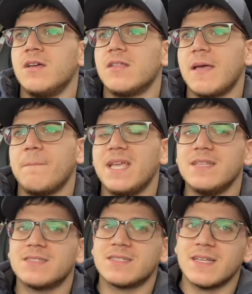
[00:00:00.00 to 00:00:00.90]
that
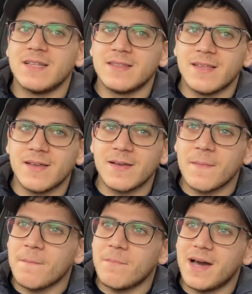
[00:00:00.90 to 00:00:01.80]
means the
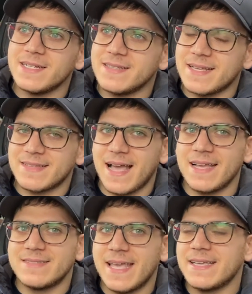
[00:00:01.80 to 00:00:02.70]
money that
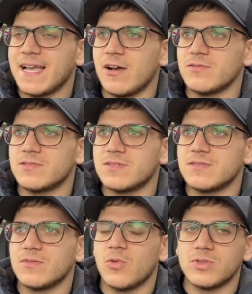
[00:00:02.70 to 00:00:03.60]
I take
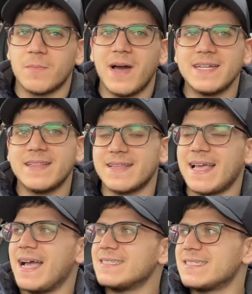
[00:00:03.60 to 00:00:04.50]
out or the money that
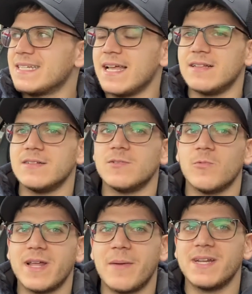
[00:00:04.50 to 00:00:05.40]
I sell
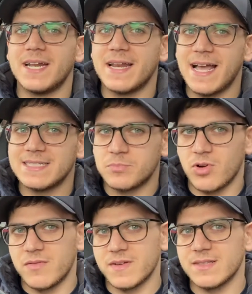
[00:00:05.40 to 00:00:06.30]
when I'm in a nice
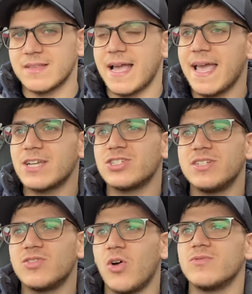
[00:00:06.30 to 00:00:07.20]
profit, I
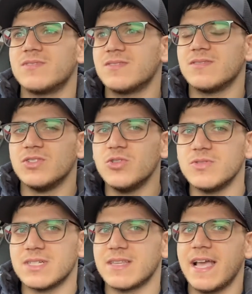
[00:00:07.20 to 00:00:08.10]
actually don't
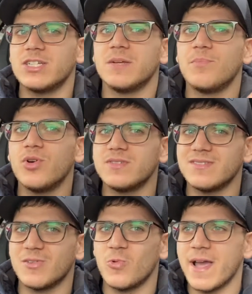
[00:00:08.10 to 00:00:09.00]
use it. I actually put
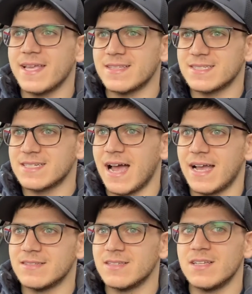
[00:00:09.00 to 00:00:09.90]
it away in the
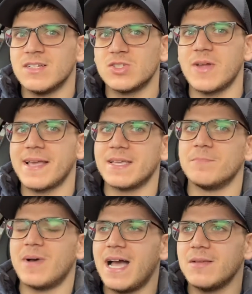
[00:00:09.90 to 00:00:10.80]
side so I
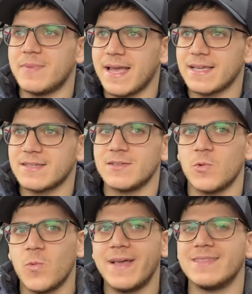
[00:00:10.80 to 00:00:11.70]
can buy back
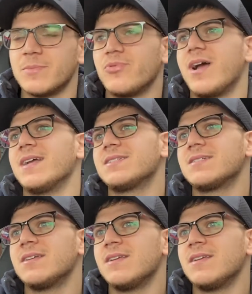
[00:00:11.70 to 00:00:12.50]
when the price